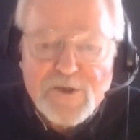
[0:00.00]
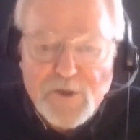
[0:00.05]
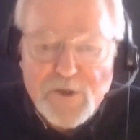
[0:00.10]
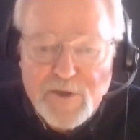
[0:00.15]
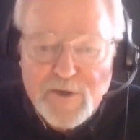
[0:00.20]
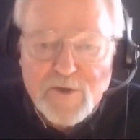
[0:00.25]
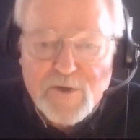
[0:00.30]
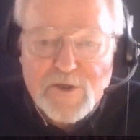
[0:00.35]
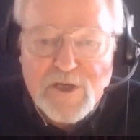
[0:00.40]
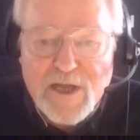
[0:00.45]

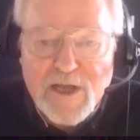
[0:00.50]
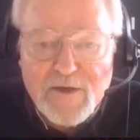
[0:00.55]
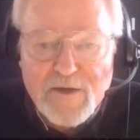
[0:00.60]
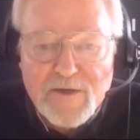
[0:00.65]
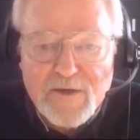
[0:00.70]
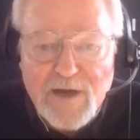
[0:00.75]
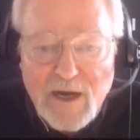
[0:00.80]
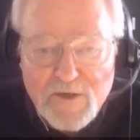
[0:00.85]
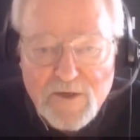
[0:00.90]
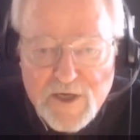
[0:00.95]
years later,
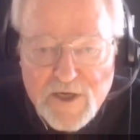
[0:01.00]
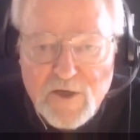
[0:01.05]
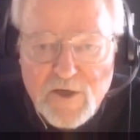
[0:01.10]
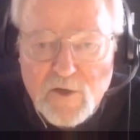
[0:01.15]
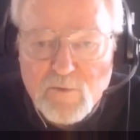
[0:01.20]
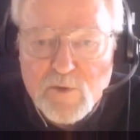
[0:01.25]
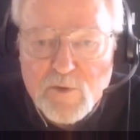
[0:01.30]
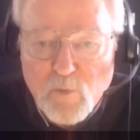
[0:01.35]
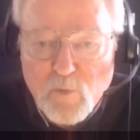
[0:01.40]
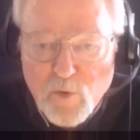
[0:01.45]
Dr.
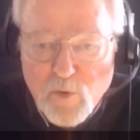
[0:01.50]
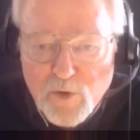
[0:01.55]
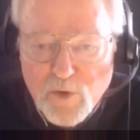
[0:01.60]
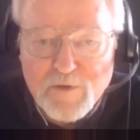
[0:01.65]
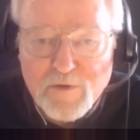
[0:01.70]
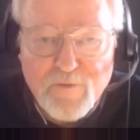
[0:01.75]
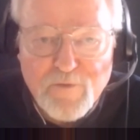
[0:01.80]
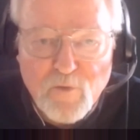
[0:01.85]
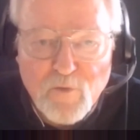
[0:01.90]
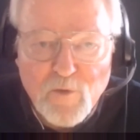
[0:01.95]
Hill was
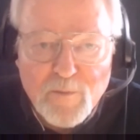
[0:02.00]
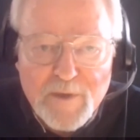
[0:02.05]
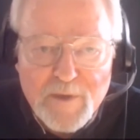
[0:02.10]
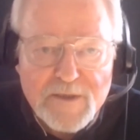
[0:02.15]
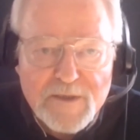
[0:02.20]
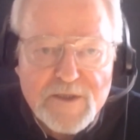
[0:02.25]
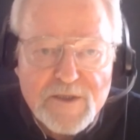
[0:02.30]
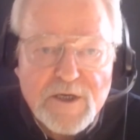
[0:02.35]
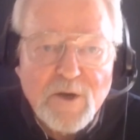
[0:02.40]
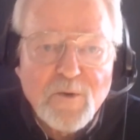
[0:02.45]
working for me.
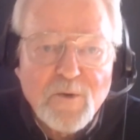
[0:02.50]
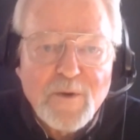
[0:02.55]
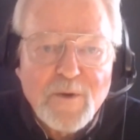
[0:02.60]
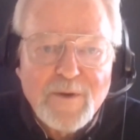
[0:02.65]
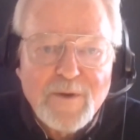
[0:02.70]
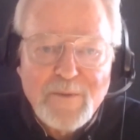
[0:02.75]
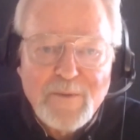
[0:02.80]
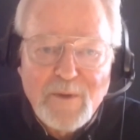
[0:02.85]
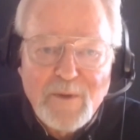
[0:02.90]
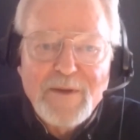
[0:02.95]
So
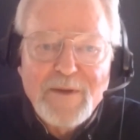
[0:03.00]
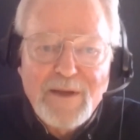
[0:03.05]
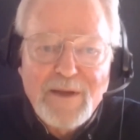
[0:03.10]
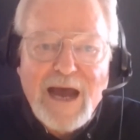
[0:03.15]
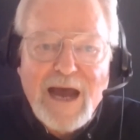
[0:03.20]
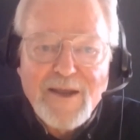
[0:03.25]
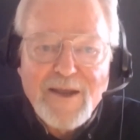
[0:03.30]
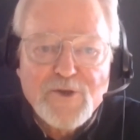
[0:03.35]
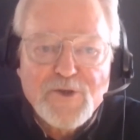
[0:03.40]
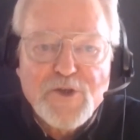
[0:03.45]

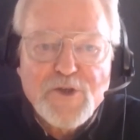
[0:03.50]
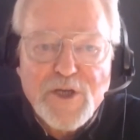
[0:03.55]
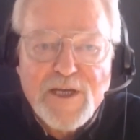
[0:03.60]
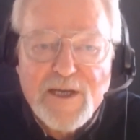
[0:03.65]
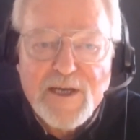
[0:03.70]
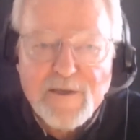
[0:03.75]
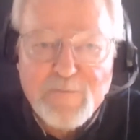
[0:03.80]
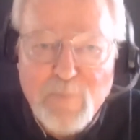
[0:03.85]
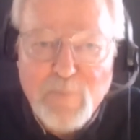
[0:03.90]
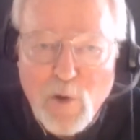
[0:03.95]
I used to
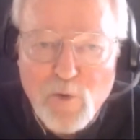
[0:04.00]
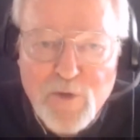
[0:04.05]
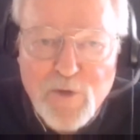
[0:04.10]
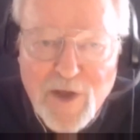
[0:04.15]
kid both of